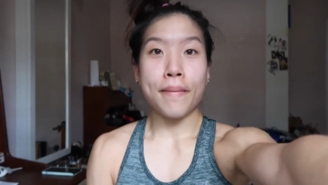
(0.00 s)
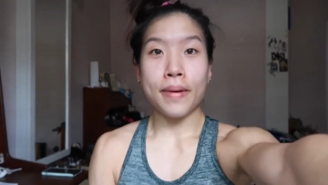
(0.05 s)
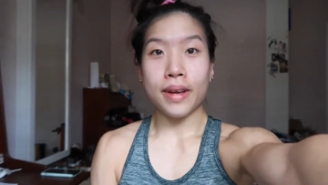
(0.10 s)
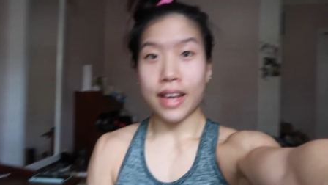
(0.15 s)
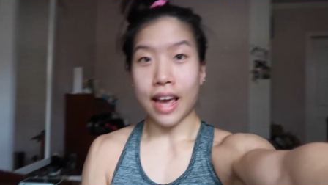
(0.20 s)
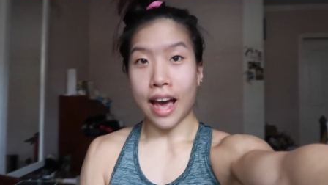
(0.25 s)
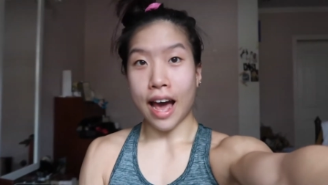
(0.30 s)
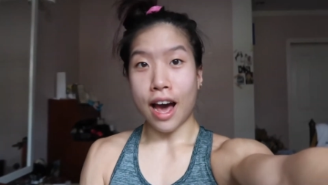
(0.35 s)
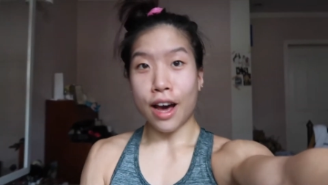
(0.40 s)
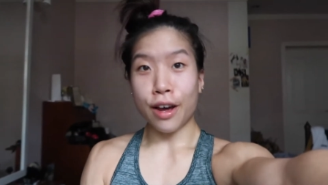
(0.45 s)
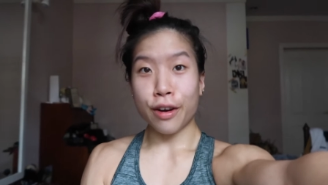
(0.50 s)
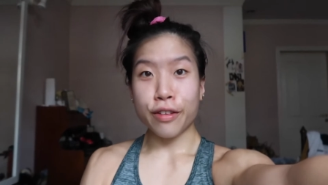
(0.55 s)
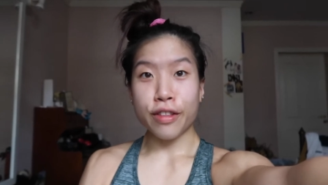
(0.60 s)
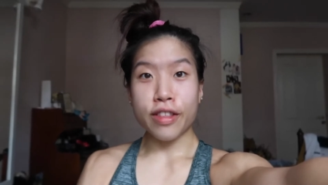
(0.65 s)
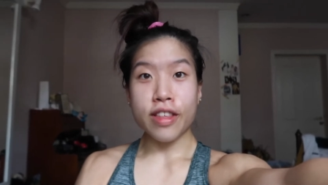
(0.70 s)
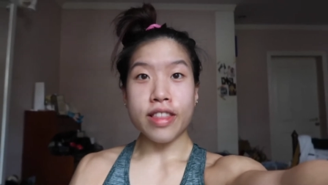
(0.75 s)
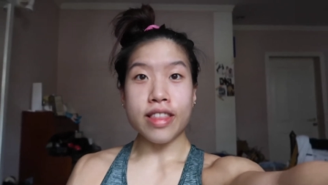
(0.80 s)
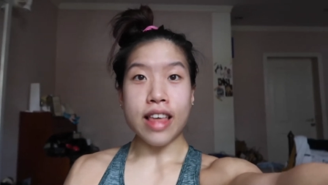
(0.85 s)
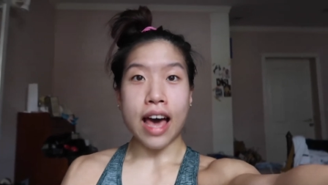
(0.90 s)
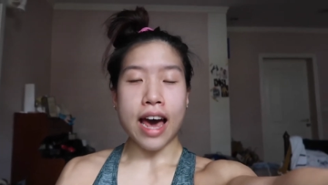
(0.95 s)
But yeah, other
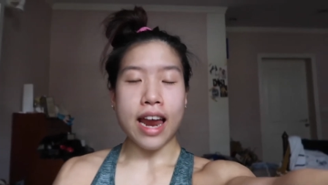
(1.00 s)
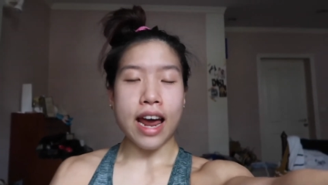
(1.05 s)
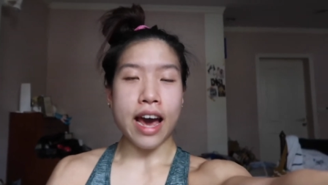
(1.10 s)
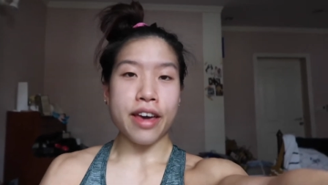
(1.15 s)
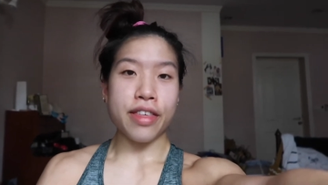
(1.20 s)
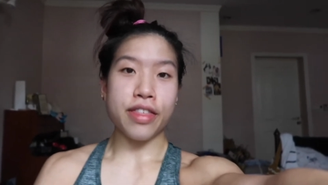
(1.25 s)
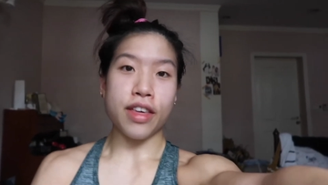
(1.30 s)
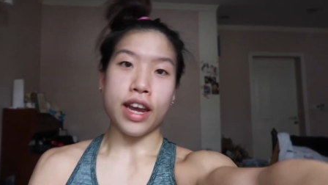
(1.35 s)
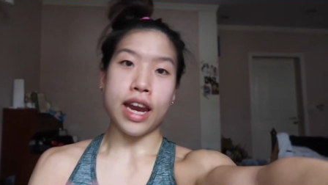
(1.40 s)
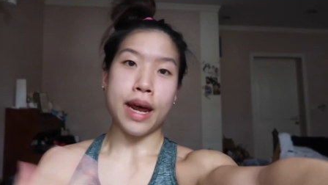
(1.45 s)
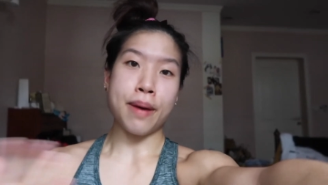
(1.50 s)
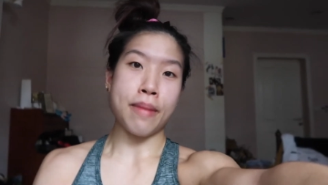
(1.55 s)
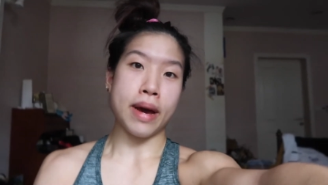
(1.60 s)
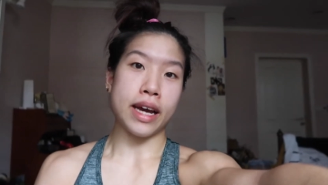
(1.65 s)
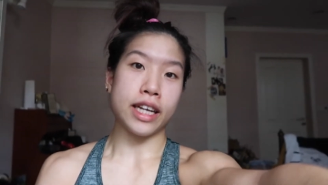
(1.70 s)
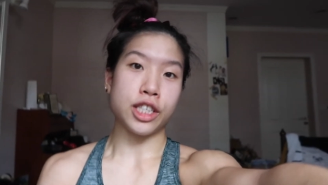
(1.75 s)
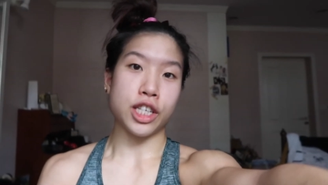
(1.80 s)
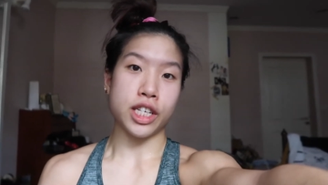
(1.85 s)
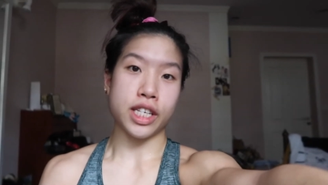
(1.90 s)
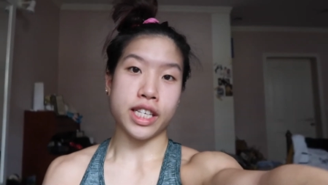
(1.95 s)
than that, I thought I
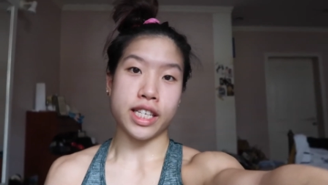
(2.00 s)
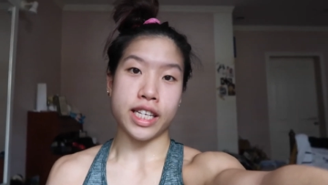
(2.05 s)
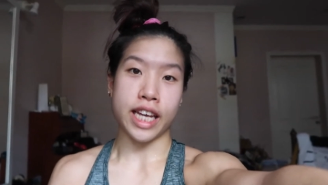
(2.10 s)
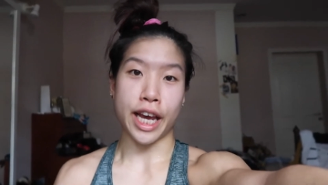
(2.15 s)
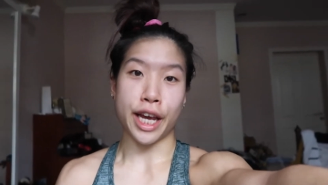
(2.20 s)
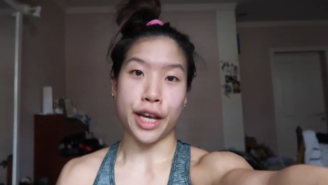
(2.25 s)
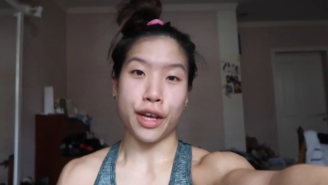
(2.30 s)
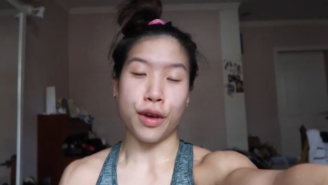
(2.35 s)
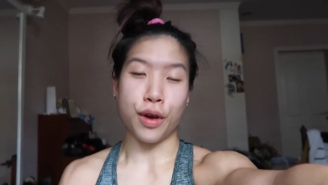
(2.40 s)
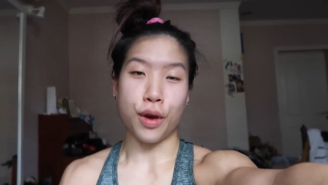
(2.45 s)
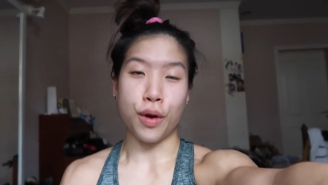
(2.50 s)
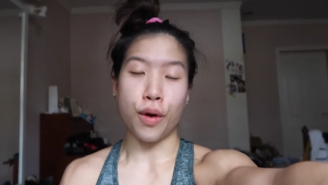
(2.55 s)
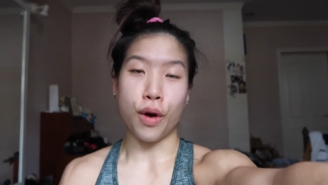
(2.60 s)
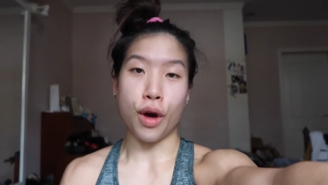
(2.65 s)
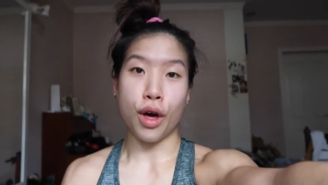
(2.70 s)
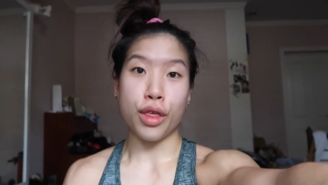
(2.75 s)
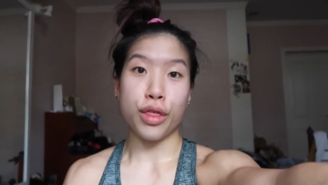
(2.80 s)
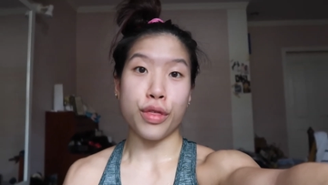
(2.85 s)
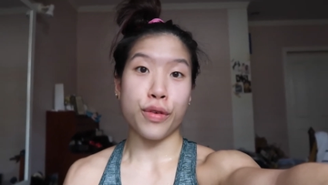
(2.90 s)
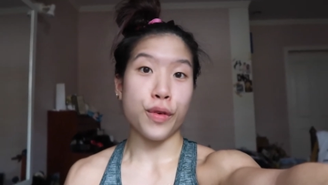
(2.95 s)
might just take you
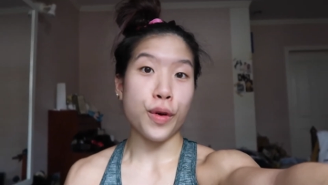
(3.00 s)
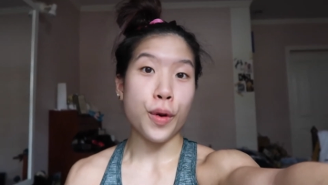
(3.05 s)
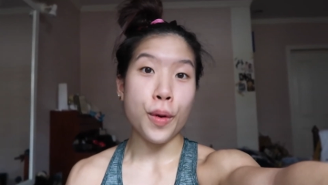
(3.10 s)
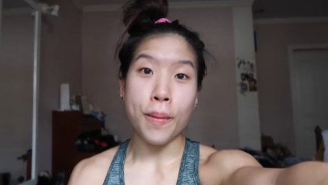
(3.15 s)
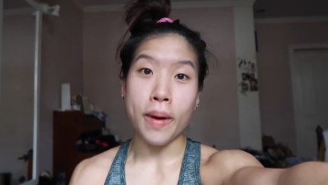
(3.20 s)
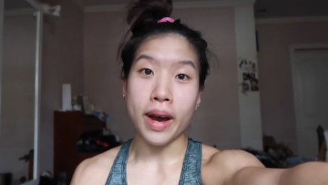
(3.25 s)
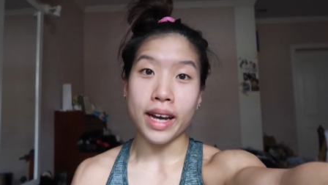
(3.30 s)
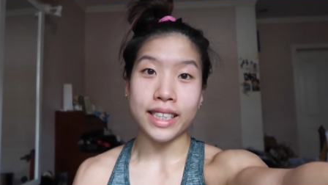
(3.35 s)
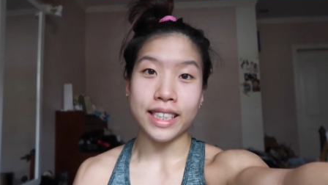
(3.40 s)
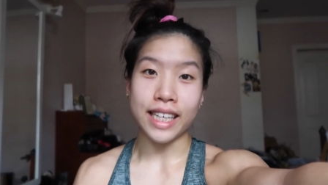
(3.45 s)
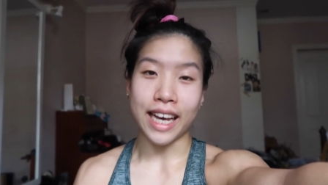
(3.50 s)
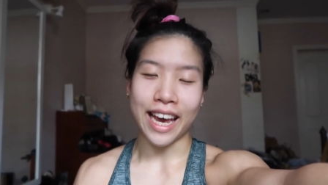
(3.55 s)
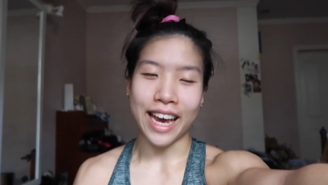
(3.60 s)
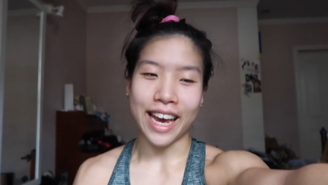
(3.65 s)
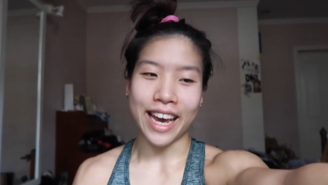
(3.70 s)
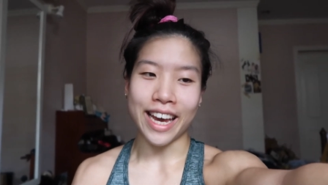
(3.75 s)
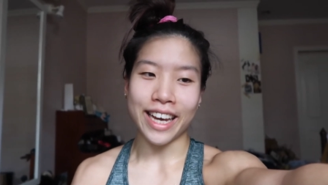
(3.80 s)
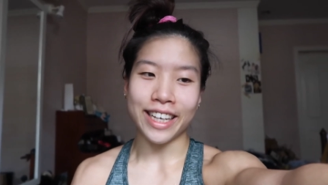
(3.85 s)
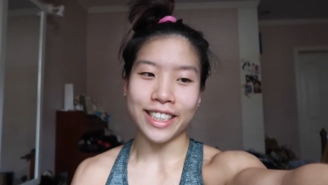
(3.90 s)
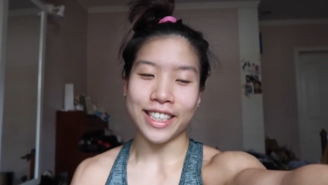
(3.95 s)
through my
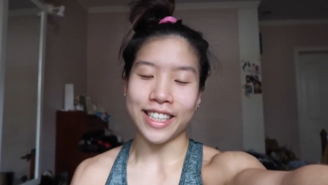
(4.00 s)
day.